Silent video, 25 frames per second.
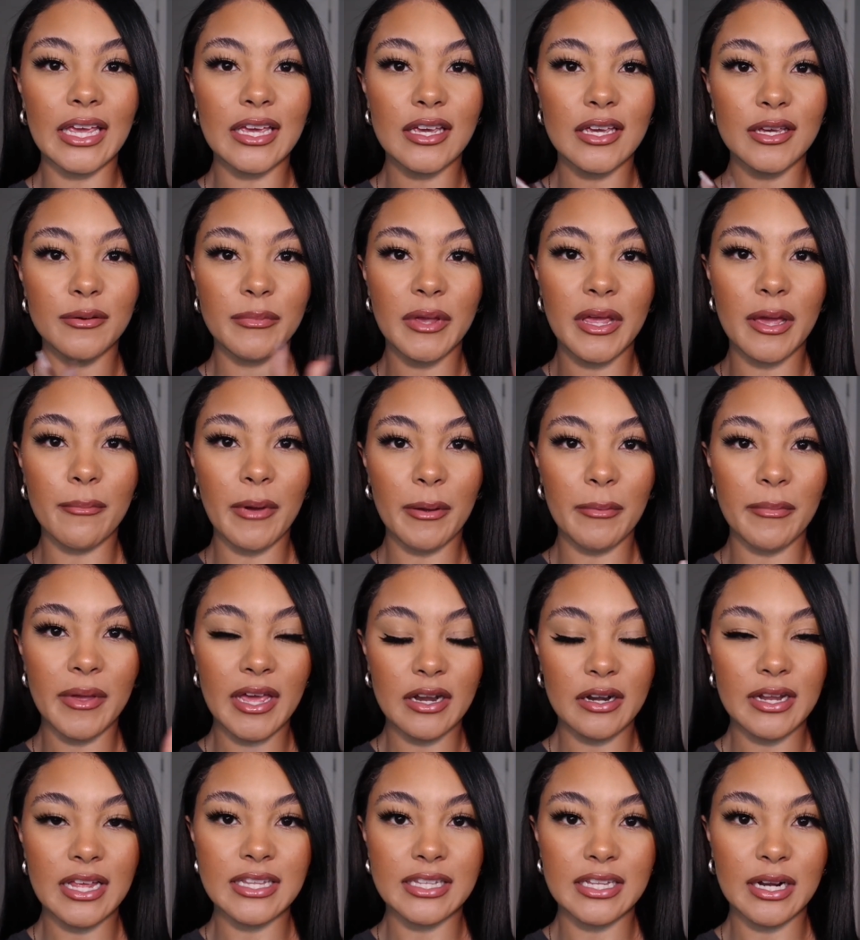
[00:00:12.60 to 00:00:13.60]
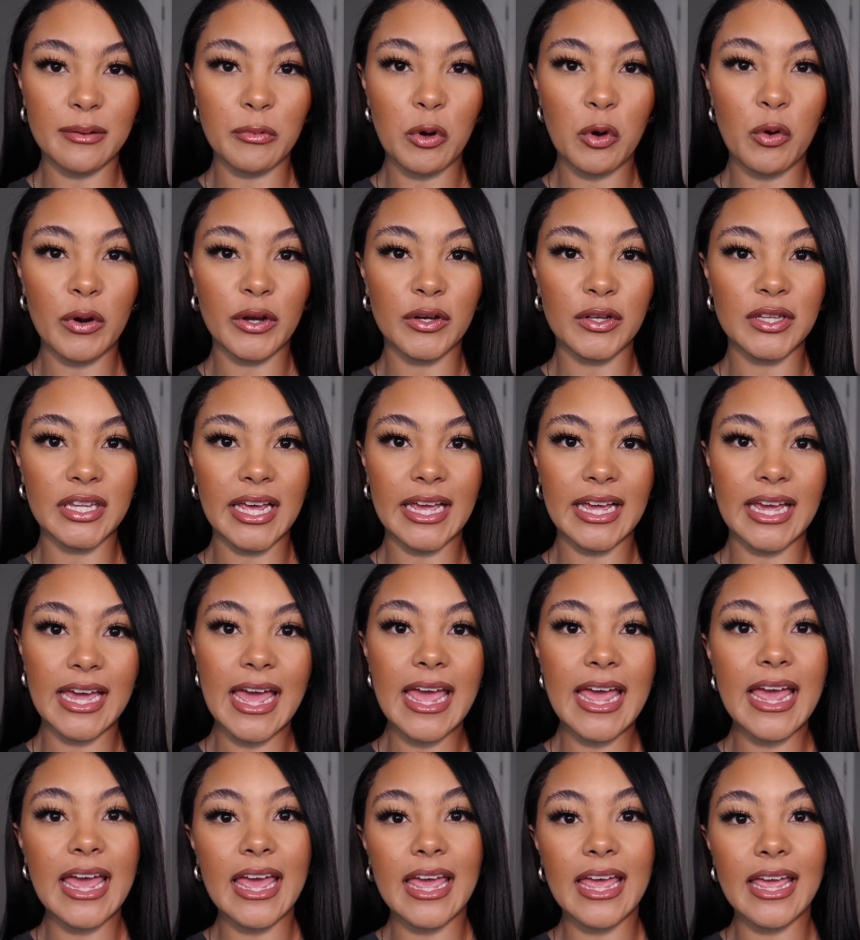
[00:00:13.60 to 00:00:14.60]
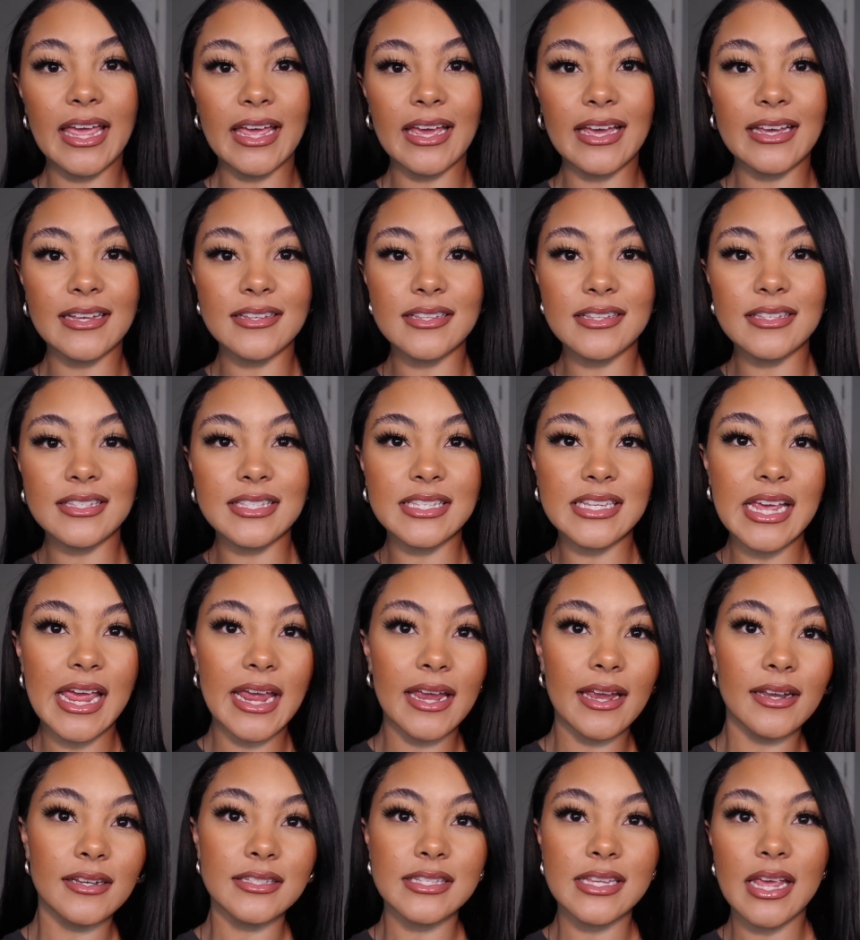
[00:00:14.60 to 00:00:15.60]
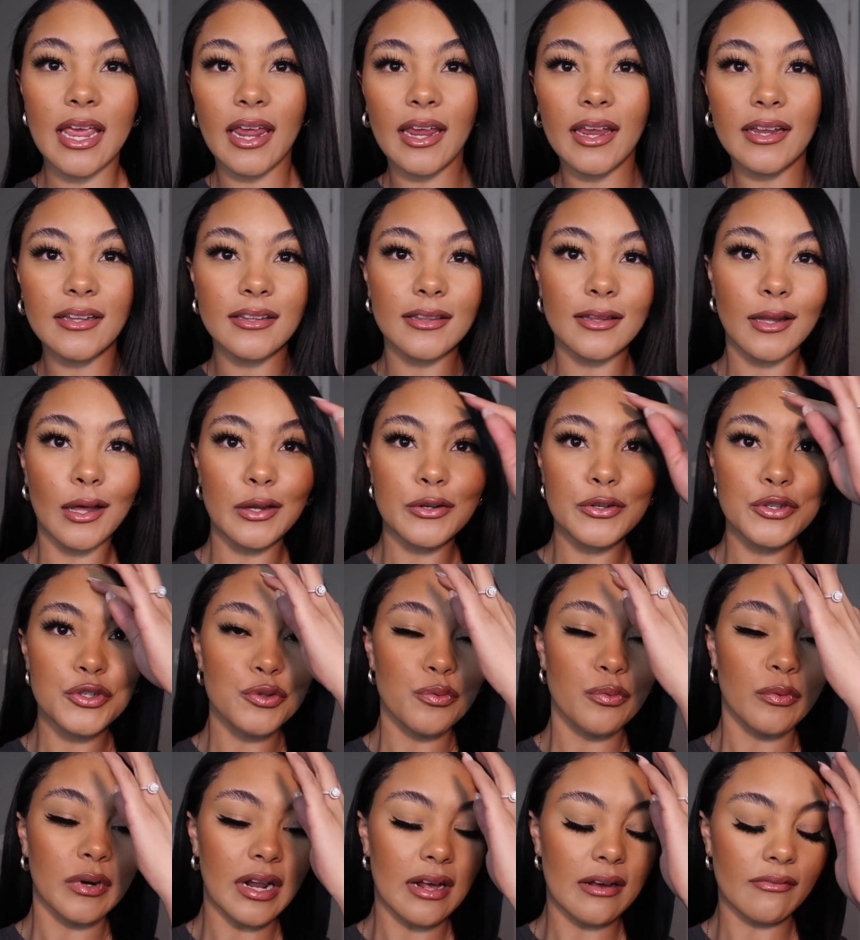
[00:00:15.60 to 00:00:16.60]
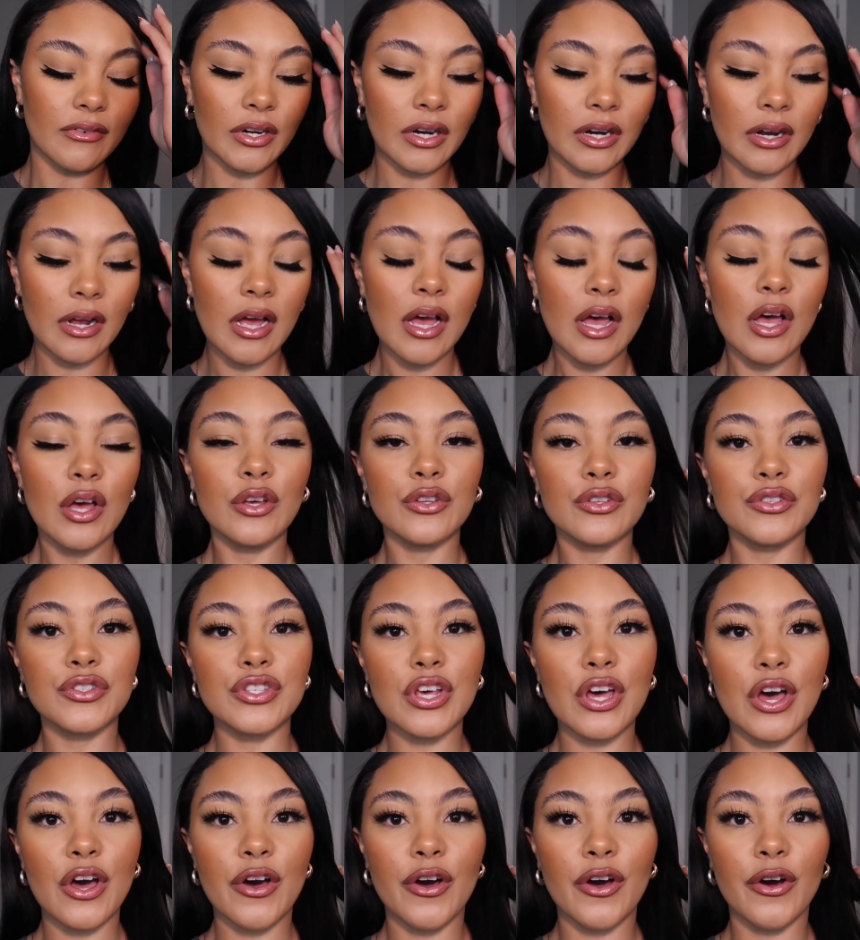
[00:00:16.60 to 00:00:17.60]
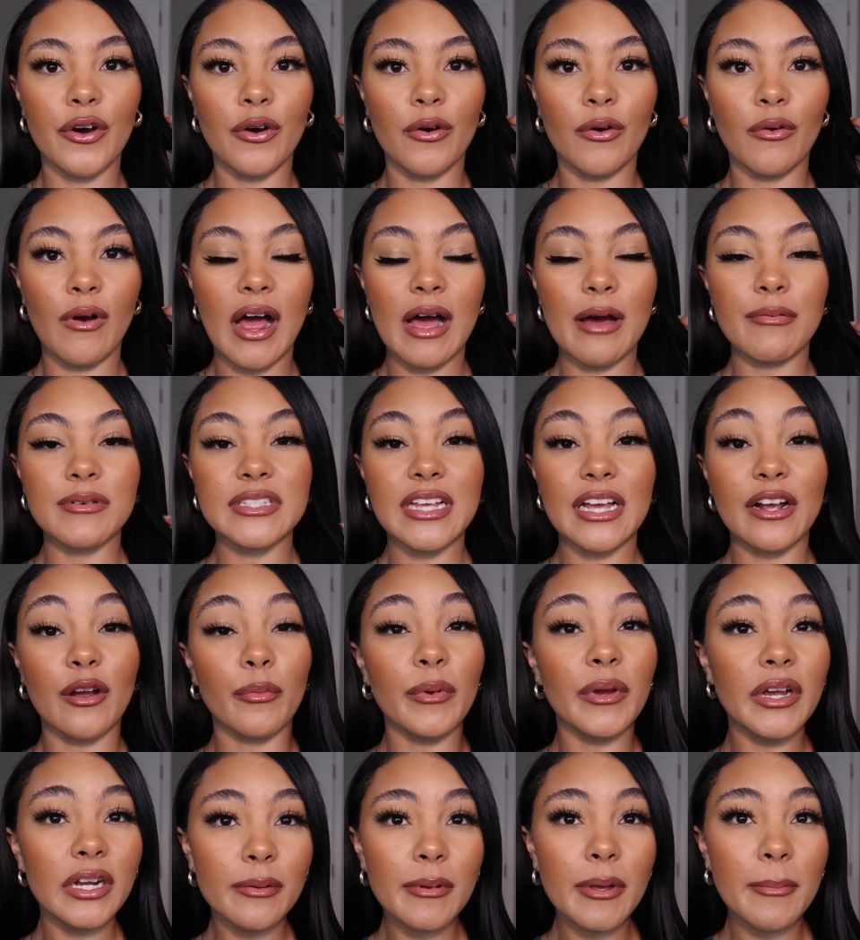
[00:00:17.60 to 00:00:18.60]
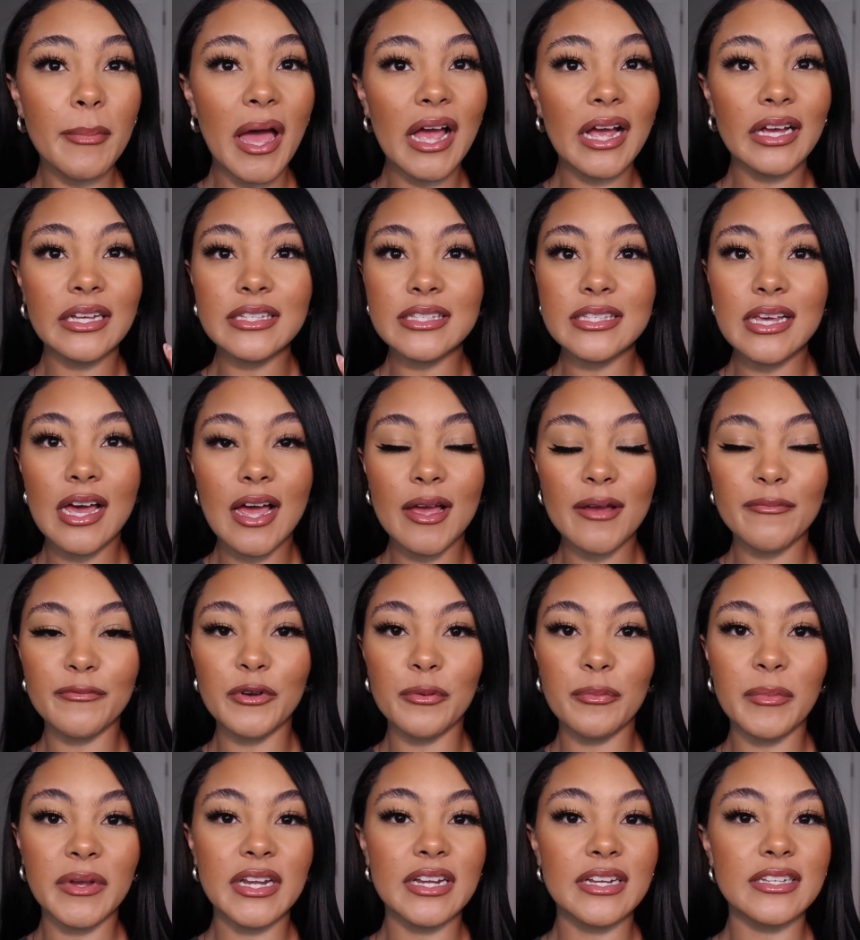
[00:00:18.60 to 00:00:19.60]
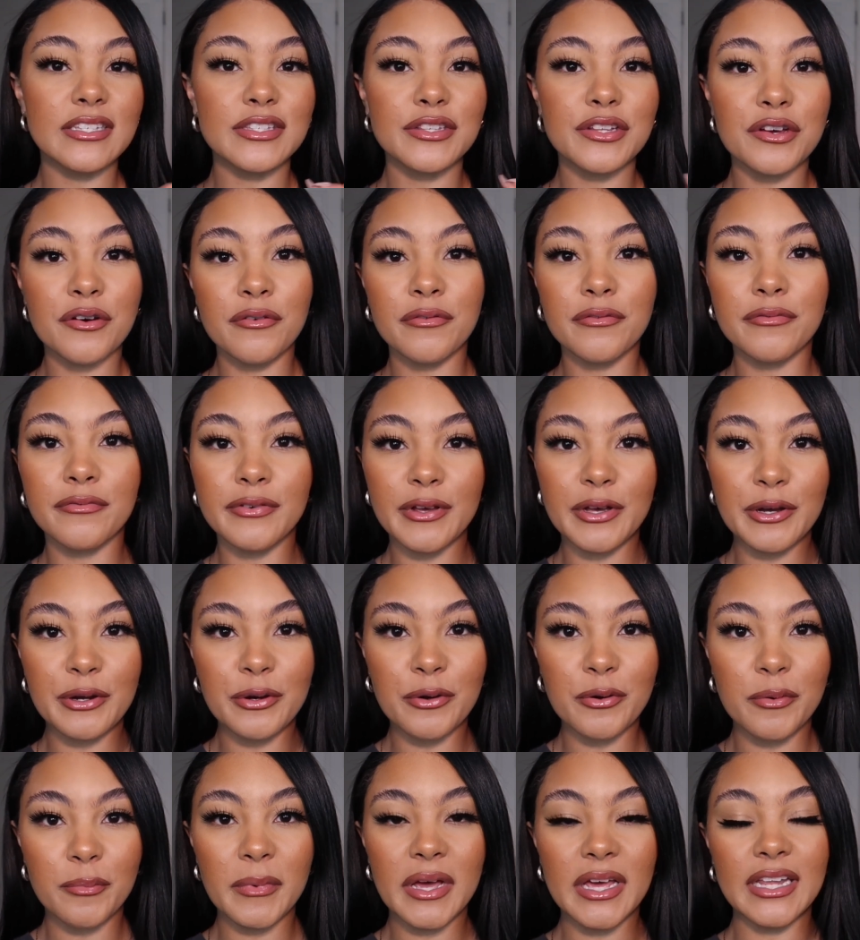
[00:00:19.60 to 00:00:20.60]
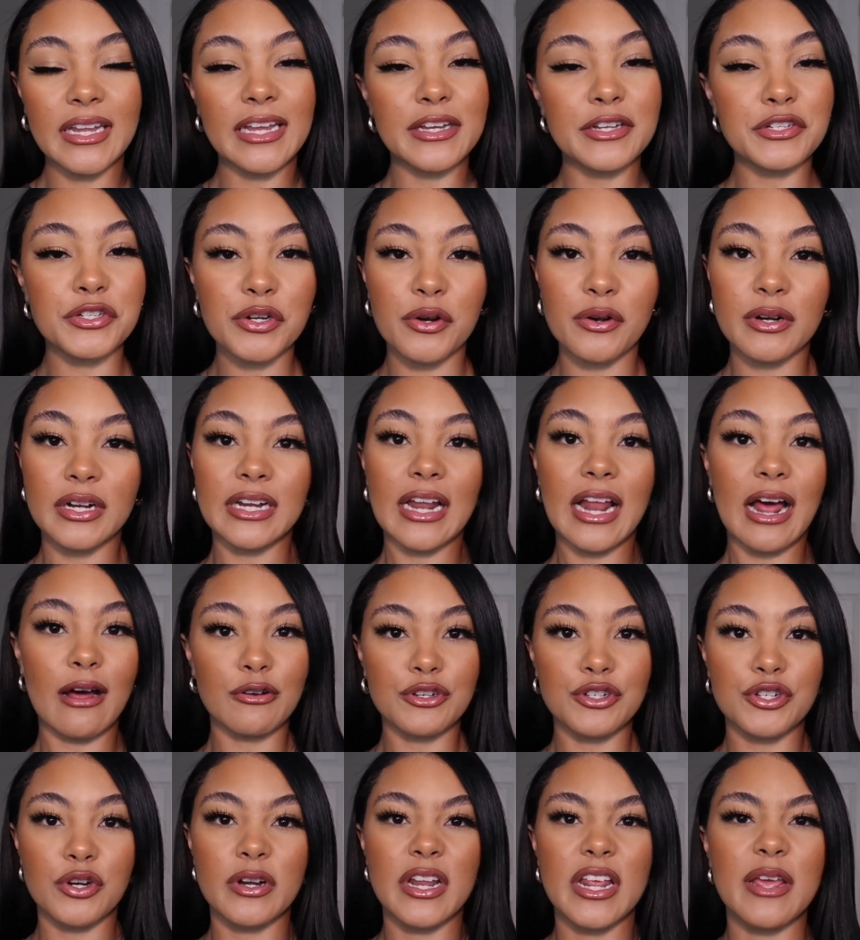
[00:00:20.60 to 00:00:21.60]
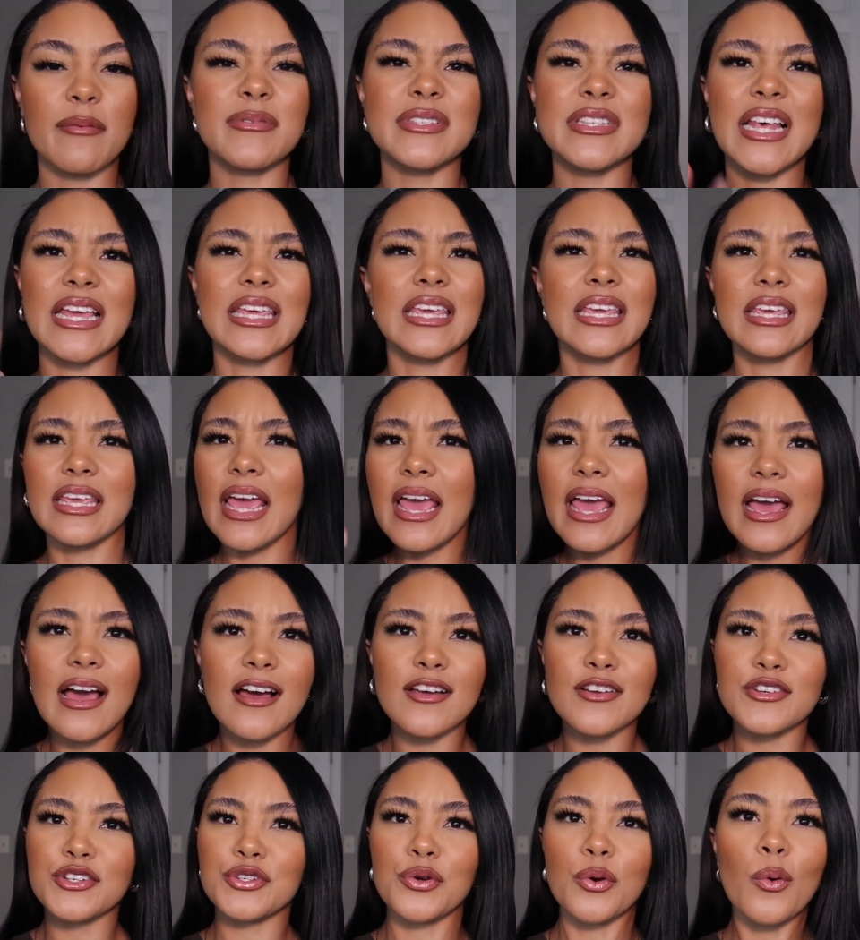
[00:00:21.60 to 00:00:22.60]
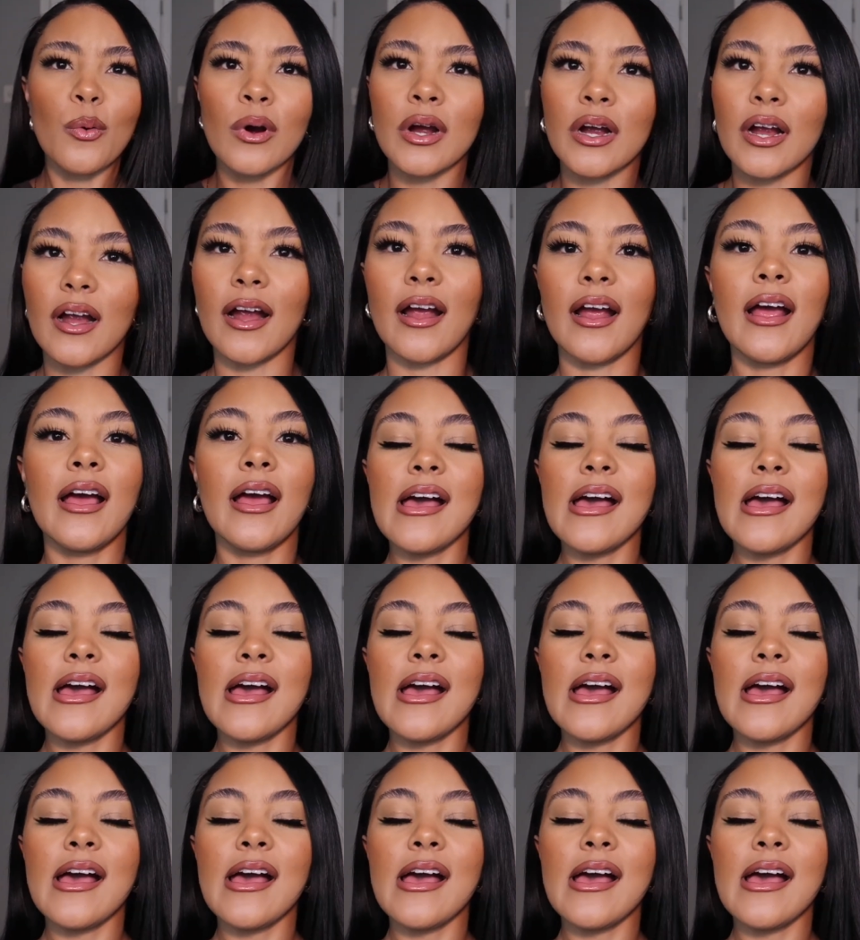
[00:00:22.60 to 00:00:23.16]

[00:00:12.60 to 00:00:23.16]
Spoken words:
me and my man ended up going on a date, lunch, whatever. So I was like, are we gonna be back in time for me to still film an intro and an outro? And he was like, yeah, sure.